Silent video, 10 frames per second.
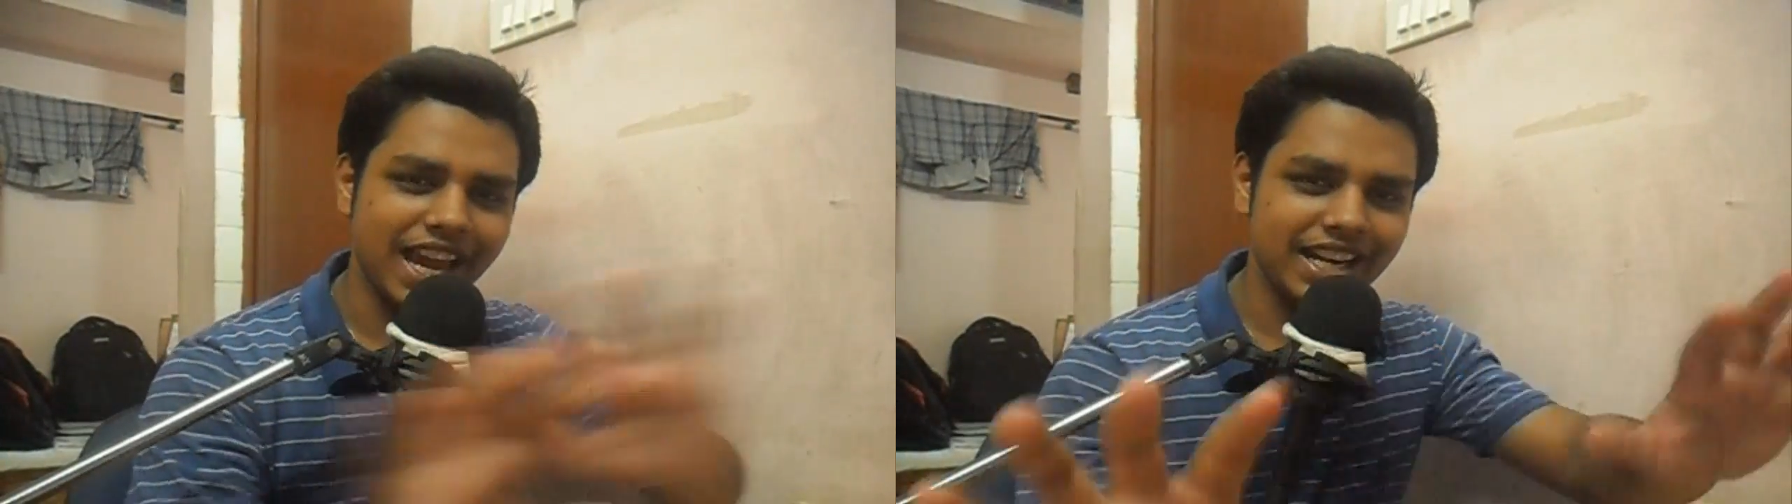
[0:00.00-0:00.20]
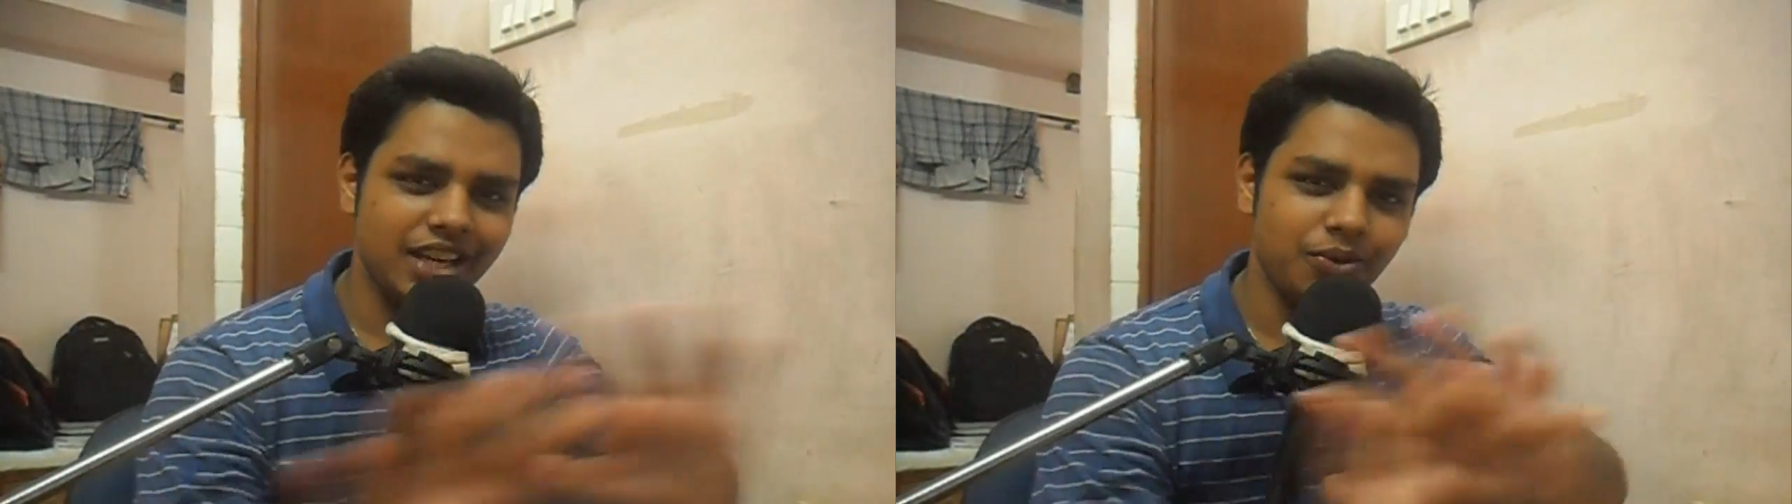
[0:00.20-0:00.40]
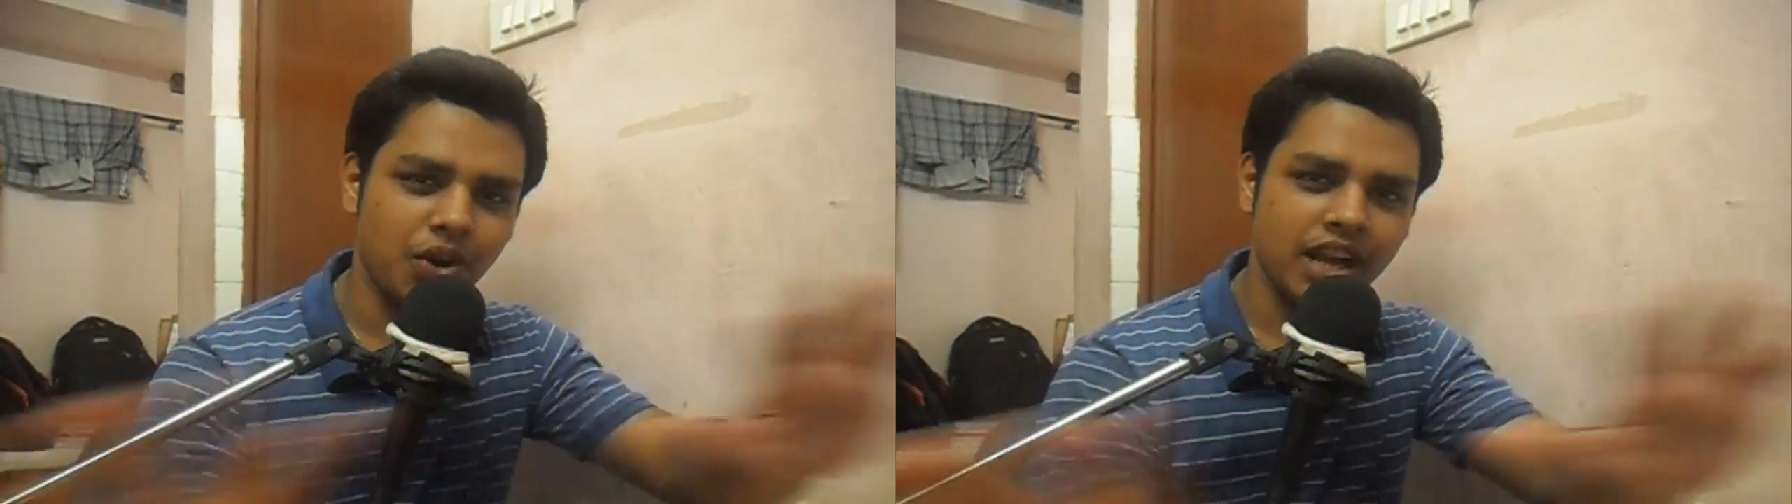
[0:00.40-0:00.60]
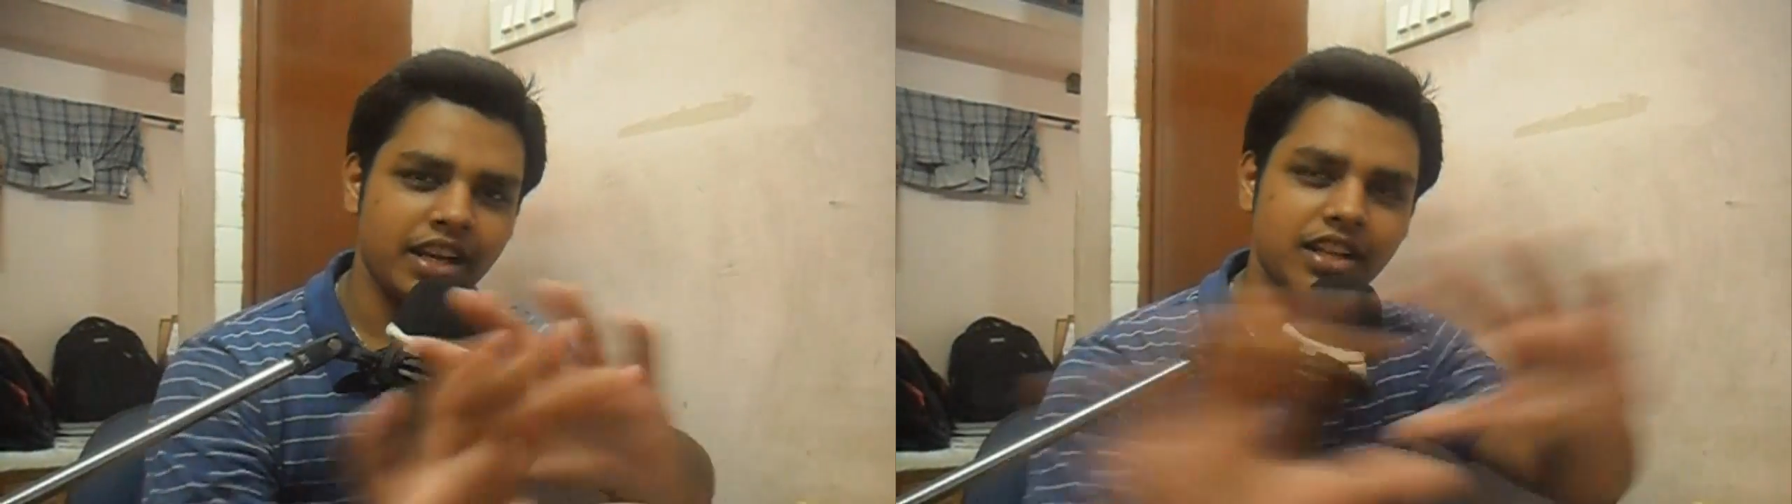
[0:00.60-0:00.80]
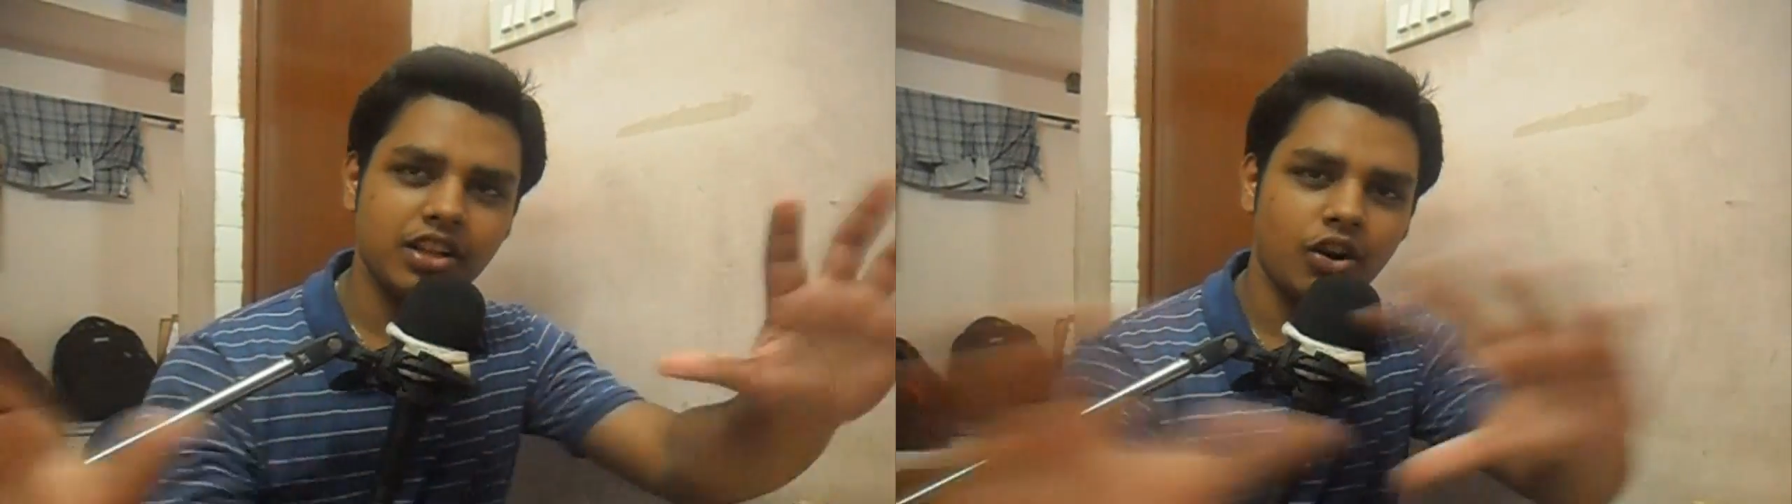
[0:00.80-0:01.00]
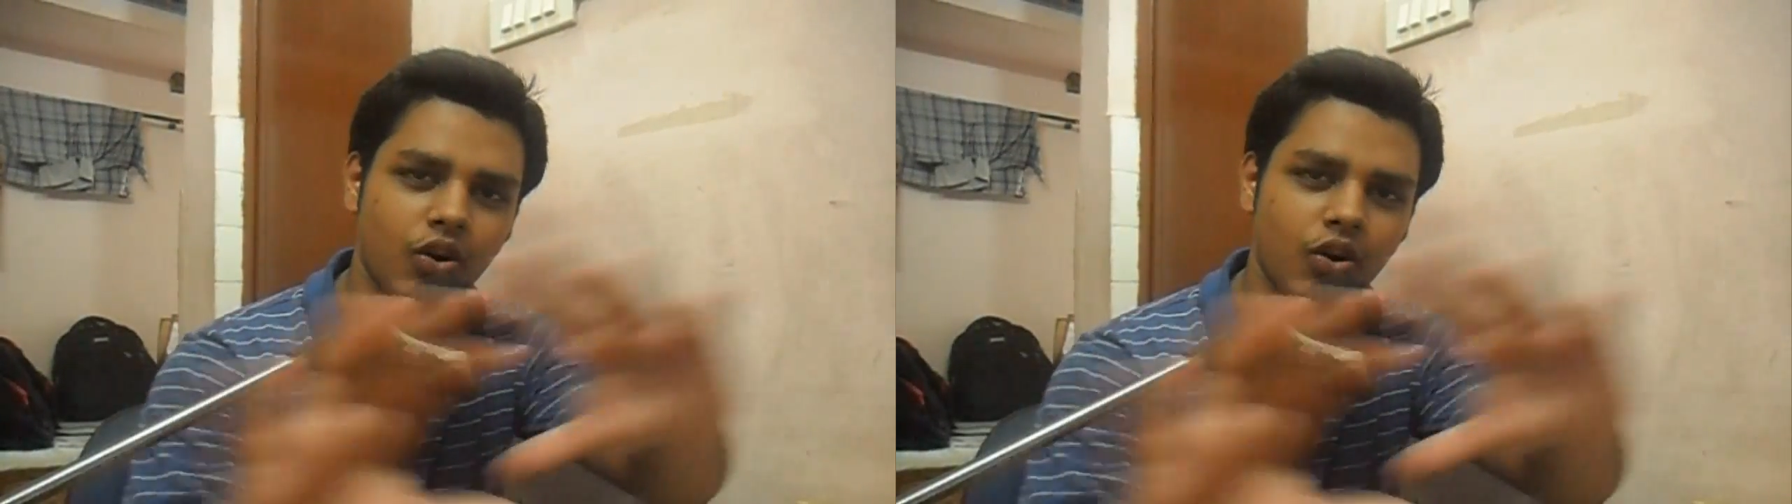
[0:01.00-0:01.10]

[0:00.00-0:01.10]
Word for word: anyone in the